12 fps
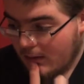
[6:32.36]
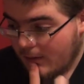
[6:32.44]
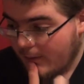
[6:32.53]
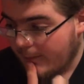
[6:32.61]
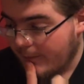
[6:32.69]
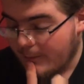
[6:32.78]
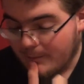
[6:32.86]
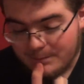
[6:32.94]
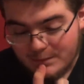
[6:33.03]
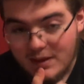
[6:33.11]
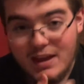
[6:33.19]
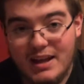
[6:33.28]

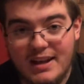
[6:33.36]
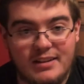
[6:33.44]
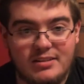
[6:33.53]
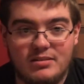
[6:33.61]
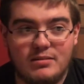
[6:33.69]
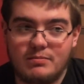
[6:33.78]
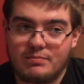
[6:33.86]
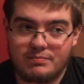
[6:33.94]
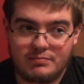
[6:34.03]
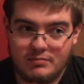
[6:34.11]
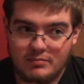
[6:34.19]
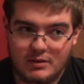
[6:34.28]
yeah, it's
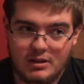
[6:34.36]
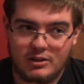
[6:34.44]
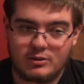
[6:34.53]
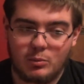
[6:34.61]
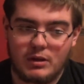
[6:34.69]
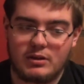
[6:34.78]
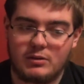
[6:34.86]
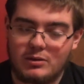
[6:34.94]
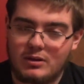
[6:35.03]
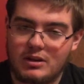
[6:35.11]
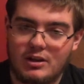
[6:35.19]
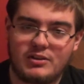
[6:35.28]

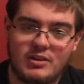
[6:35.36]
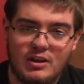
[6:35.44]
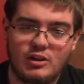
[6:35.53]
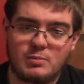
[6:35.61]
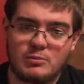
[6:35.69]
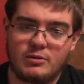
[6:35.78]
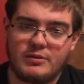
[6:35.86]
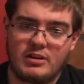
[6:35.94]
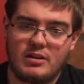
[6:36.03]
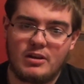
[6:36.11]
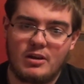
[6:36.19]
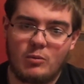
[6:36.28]
because in this
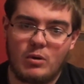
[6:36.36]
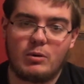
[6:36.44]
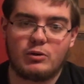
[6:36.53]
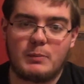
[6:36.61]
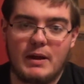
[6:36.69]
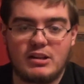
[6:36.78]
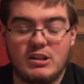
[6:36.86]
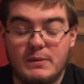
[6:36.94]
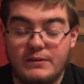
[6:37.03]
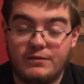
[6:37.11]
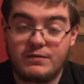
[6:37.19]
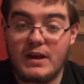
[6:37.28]
movie, what was meant to
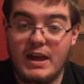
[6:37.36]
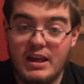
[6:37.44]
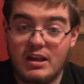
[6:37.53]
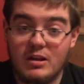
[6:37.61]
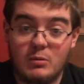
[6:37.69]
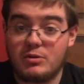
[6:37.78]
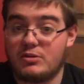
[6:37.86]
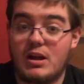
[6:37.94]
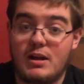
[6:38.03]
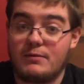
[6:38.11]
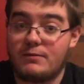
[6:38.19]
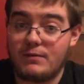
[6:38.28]
be fake was
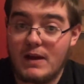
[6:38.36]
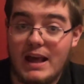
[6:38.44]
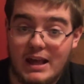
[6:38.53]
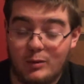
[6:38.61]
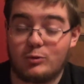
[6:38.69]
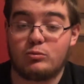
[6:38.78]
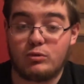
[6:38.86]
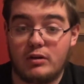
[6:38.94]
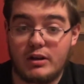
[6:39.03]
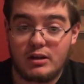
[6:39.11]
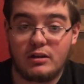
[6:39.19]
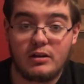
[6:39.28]
not fake. It was
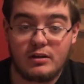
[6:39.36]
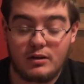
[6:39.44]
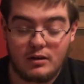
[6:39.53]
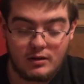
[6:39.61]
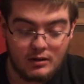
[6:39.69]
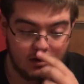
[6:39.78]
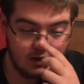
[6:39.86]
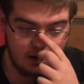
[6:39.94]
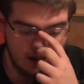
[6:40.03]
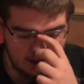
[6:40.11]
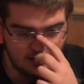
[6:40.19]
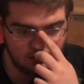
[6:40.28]
really good.
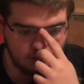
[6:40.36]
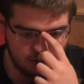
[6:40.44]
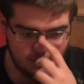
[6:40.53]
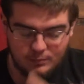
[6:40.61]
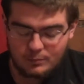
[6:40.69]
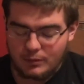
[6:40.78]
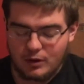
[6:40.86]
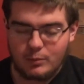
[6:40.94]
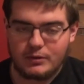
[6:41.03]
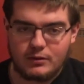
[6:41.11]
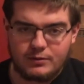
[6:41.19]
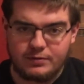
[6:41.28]
And there's this part
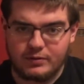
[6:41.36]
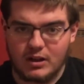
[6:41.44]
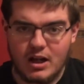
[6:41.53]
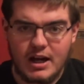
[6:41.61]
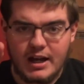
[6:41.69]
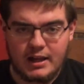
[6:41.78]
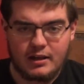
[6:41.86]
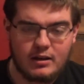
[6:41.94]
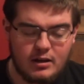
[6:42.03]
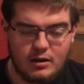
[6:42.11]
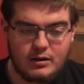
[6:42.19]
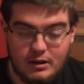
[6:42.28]
where they're flying.
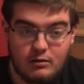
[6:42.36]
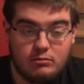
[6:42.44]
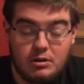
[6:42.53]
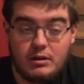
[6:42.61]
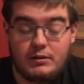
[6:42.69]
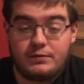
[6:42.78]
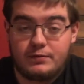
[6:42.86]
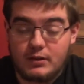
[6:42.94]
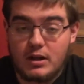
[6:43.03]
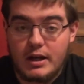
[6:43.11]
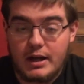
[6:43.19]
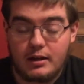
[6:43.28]
They're really
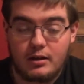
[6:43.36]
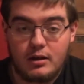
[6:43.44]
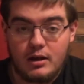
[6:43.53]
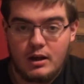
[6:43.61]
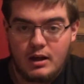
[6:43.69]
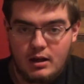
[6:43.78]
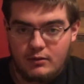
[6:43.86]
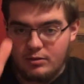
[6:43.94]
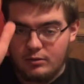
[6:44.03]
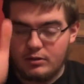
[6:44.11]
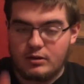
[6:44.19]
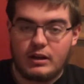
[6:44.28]
flying
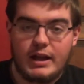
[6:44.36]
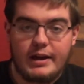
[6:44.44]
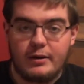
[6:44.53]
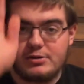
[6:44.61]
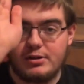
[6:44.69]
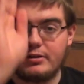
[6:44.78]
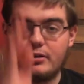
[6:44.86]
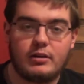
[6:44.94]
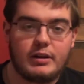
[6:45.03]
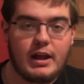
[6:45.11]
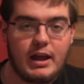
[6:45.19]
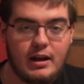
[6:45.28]
through the clouds,
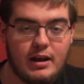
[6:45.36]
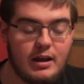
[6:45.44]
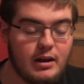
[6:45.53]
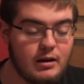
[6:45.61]
all that. And